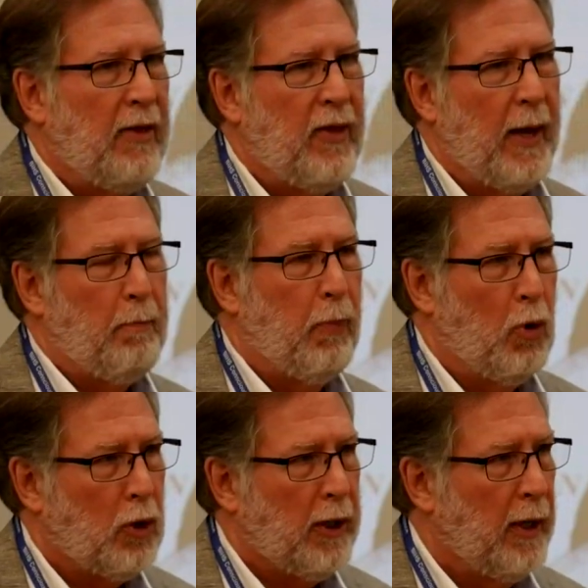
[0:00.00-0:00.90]
And that
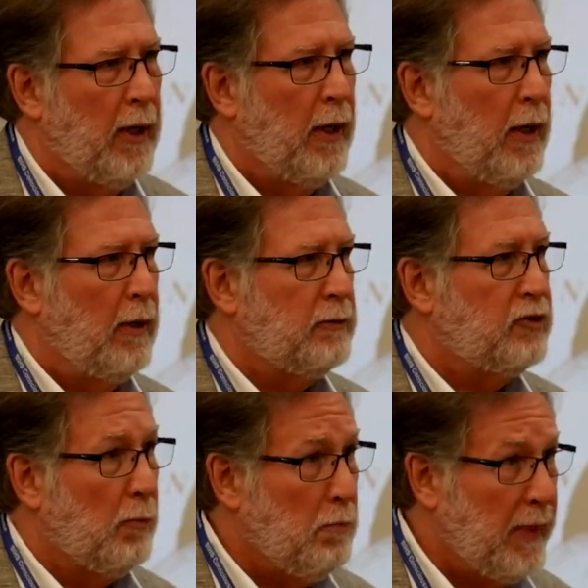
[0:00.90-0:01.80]
book,
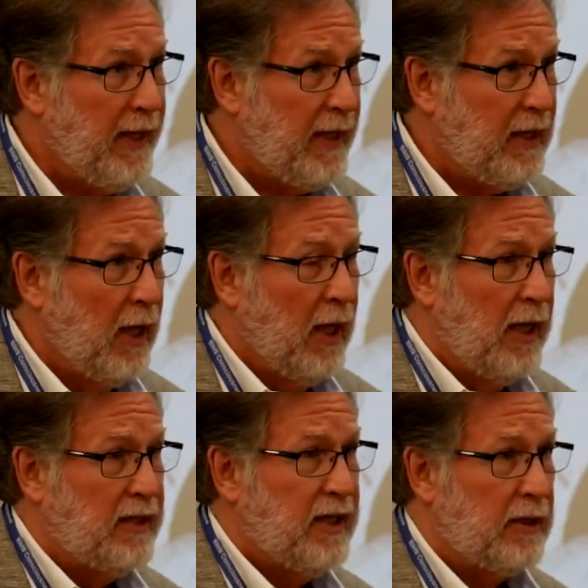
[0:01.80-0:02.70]
to me,
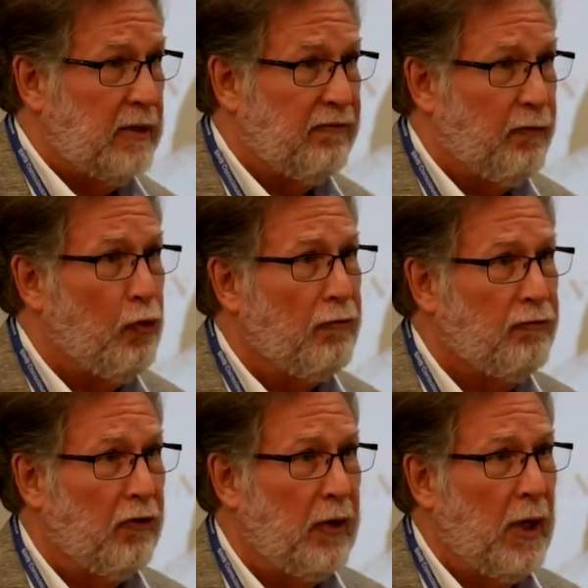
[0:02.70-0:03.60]
is at the
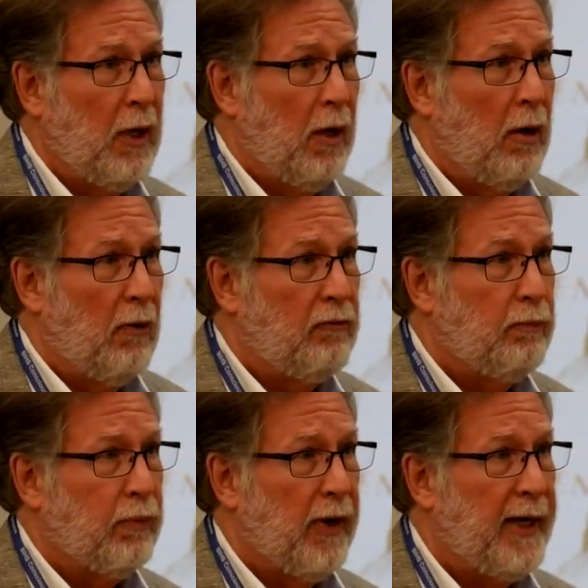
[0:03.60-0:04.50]
forefront of
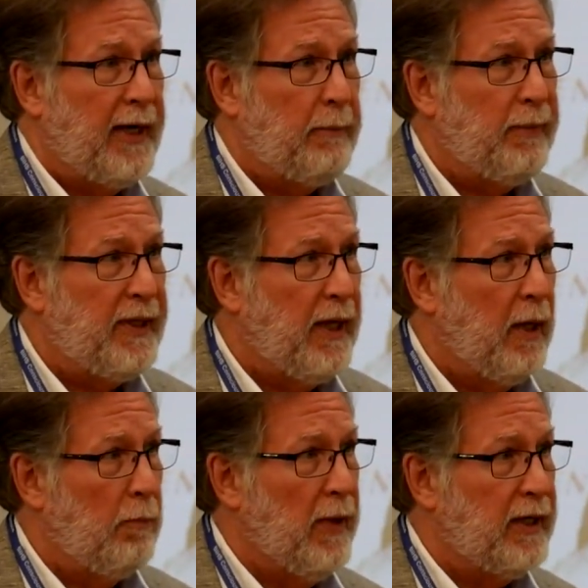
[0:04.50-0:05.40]
brain
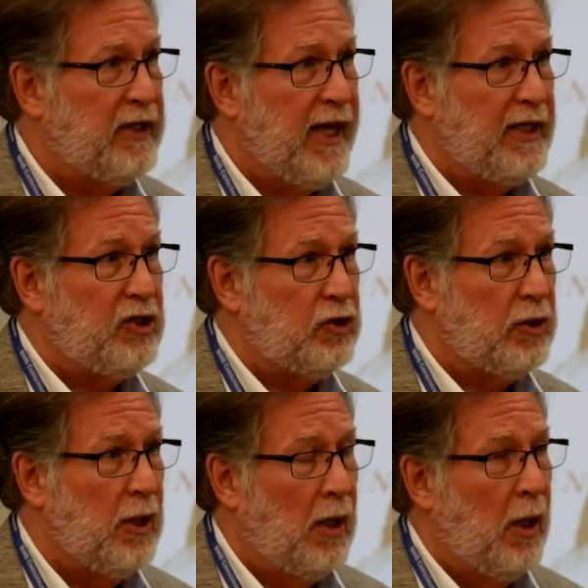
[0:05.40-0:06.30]

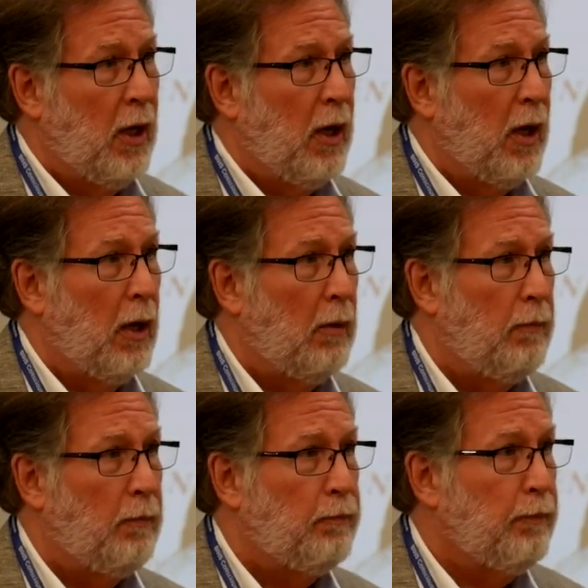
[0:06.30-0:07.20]
meditation uh,
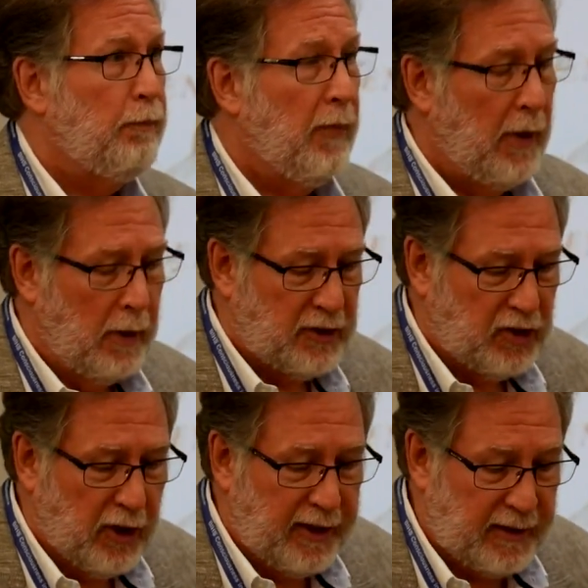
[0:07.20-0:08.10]
uh,
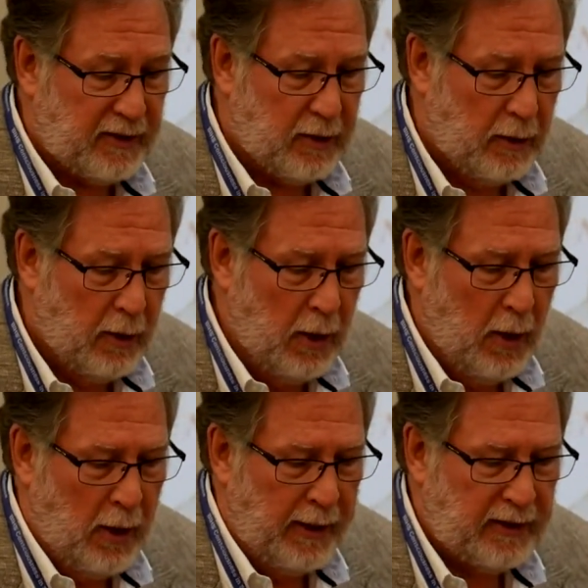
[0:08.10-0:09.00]
studies.
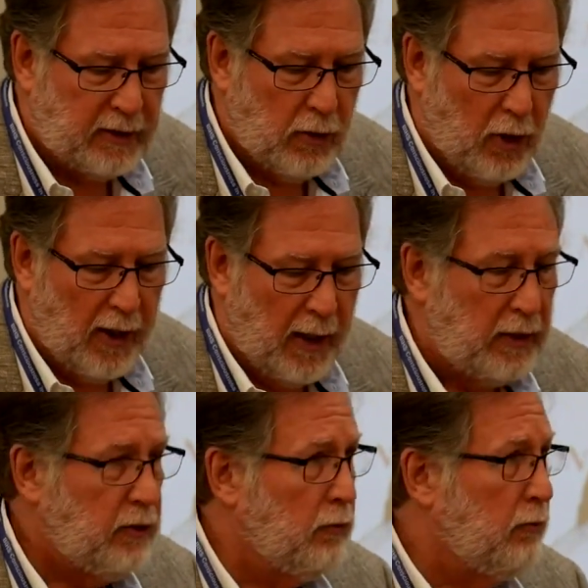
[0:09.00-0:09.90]
He's gone
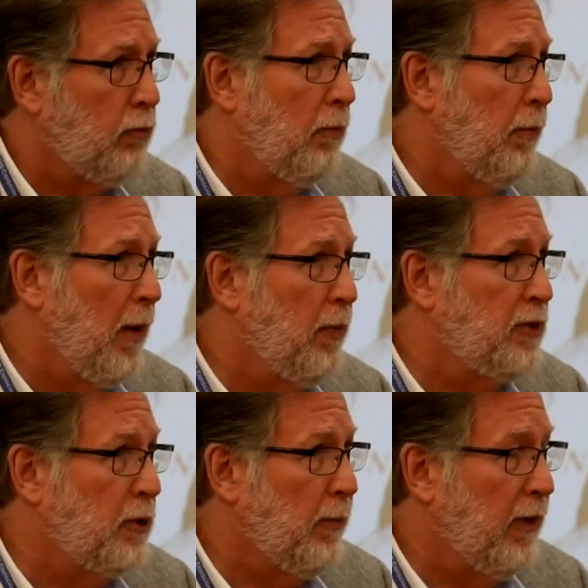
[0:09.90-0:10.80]
on to
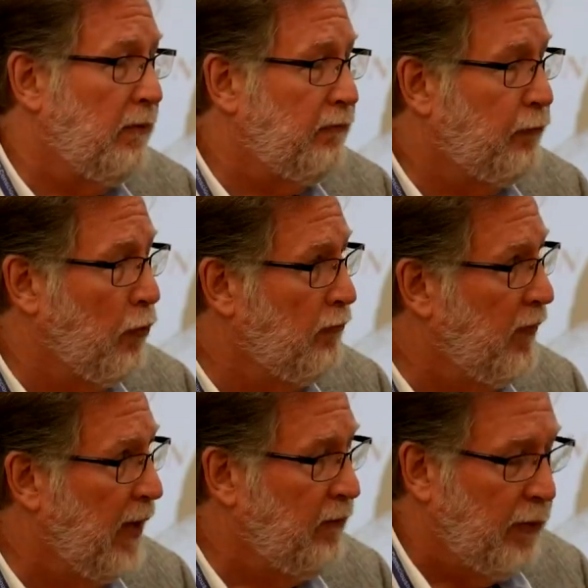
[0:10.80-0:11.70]
publish about four or
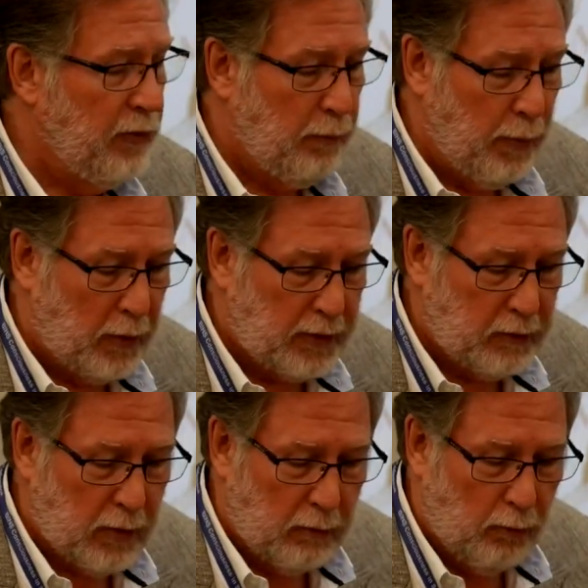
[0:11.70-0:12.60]
five other books.